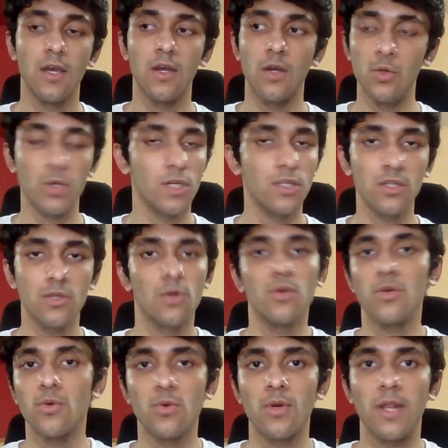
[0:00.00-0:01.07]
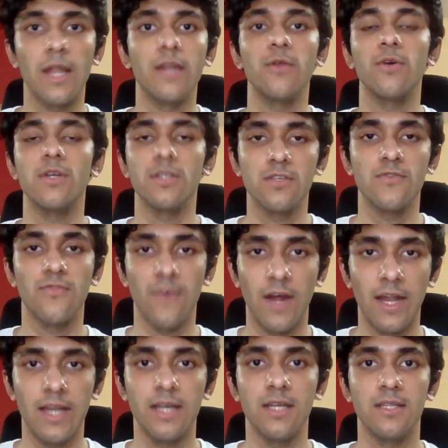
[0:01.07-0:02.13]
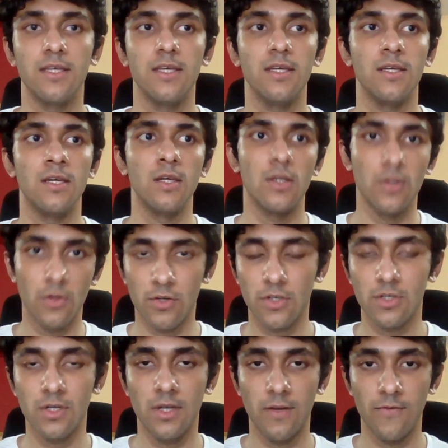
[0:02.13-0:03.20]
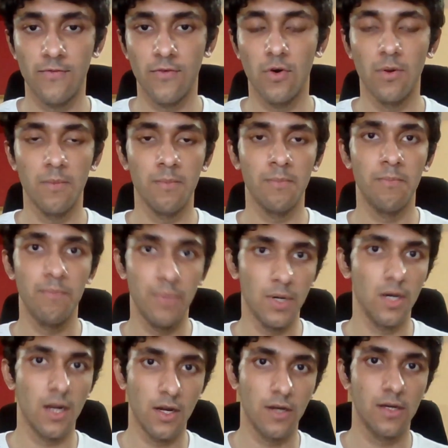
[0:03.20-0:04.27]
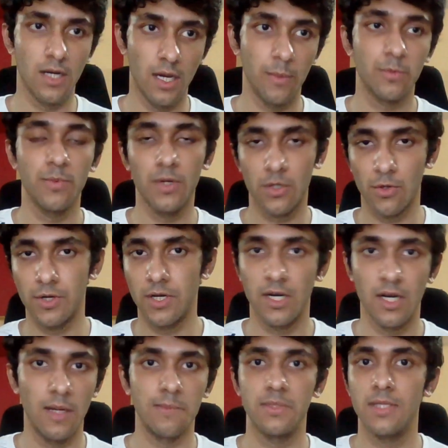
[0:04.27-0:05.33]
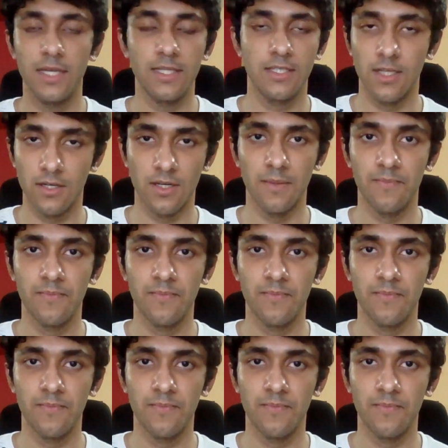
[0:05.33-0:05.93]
you can just go to Google and you can just find the nutritional info per 100 grams, per 200 grams, etc.